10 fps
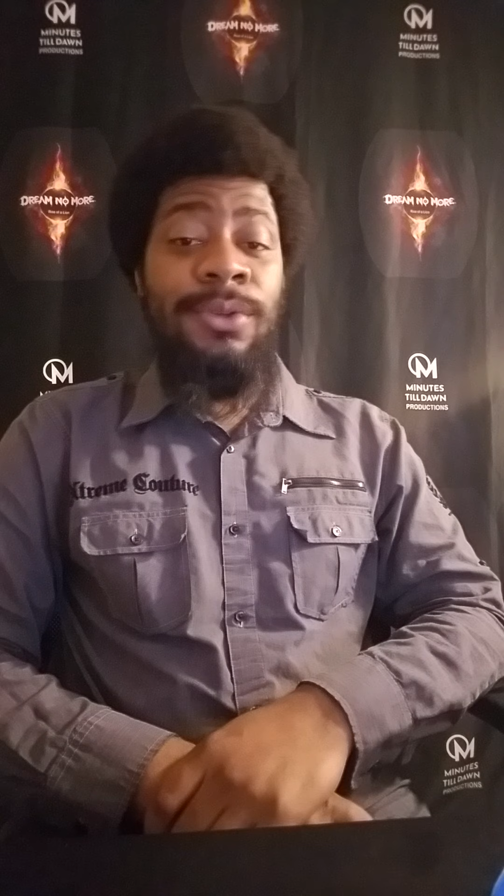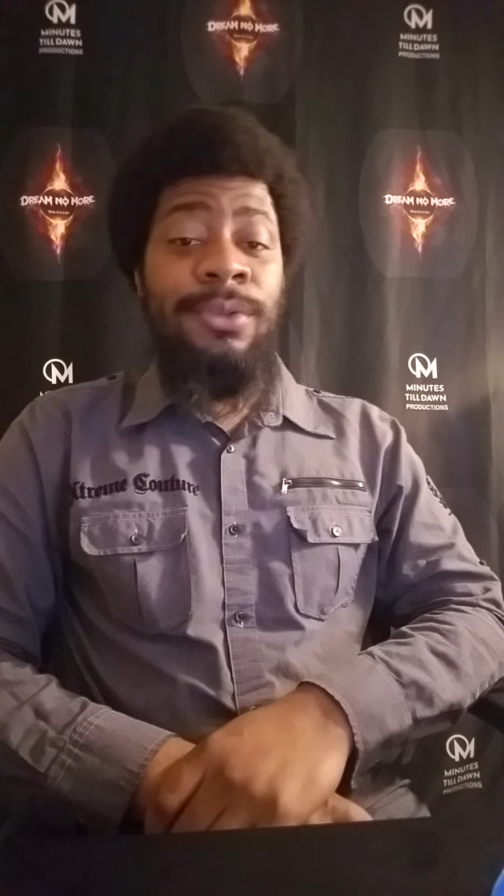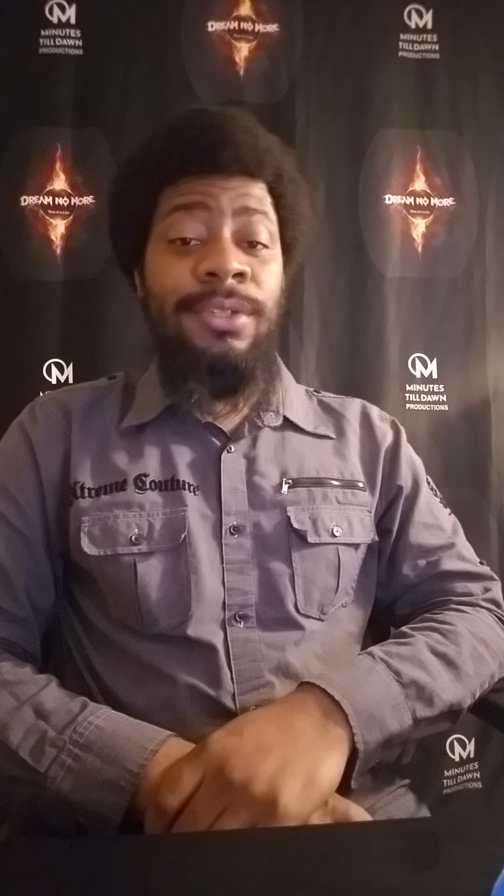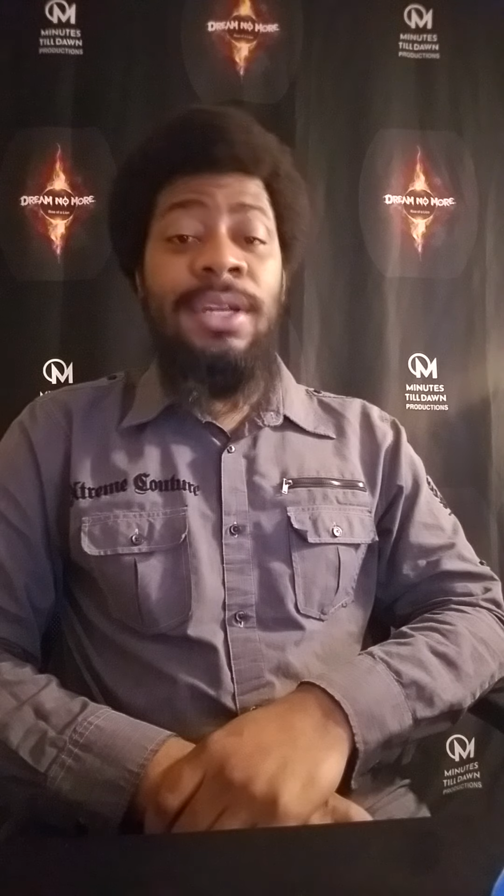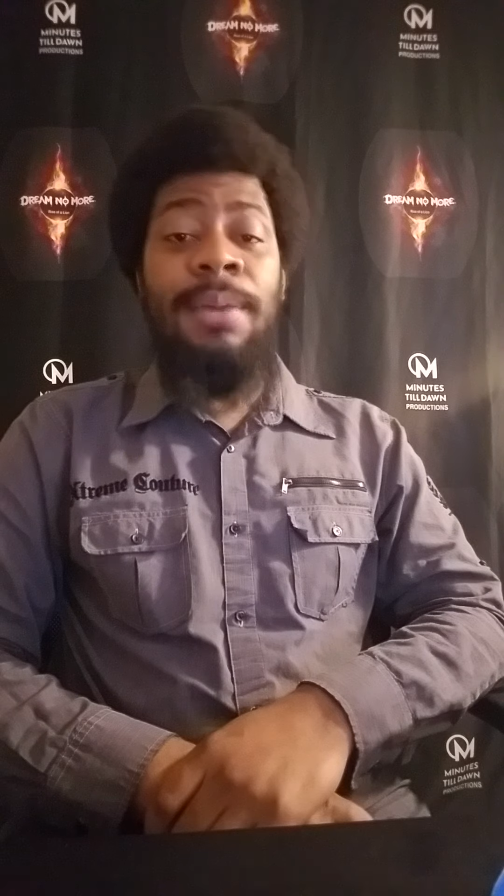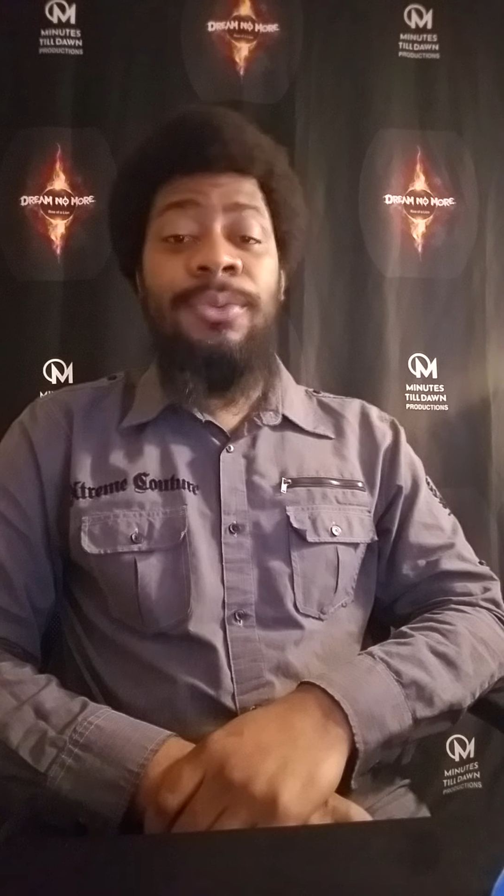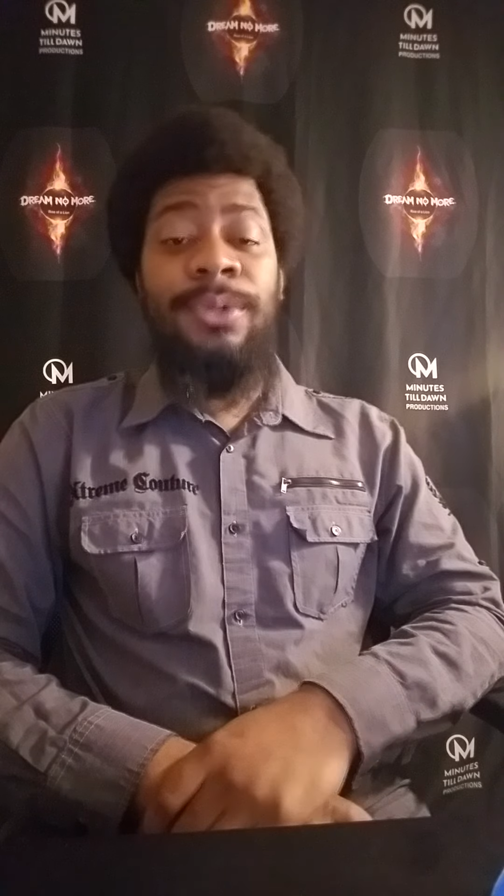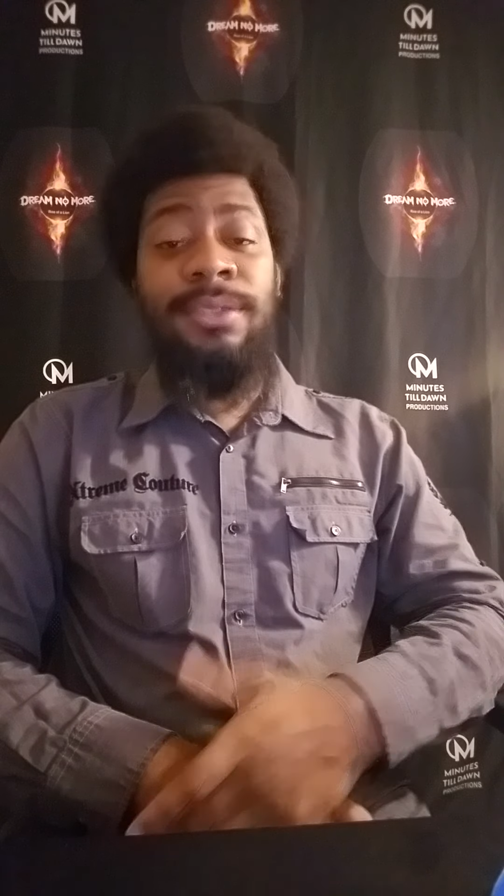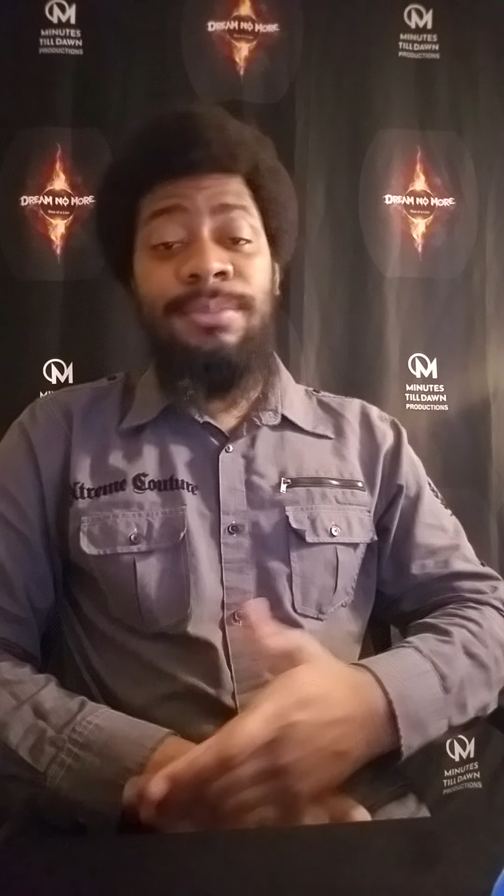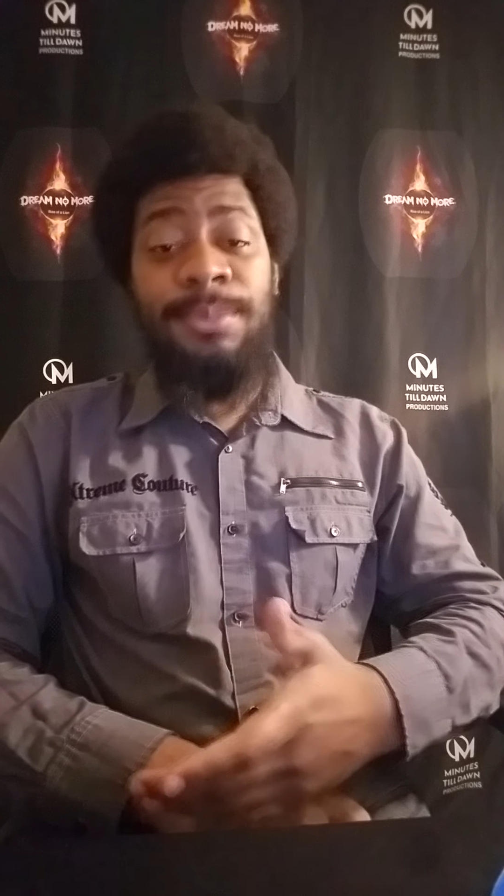owner and
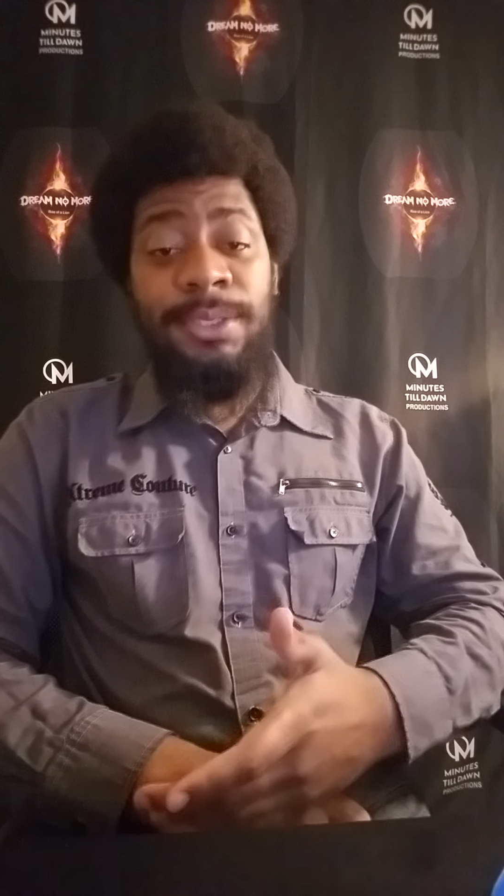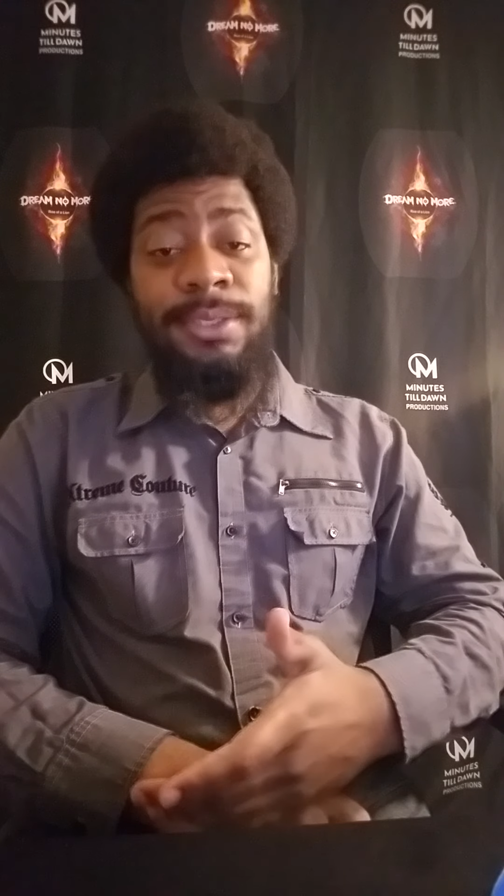operator of Minutes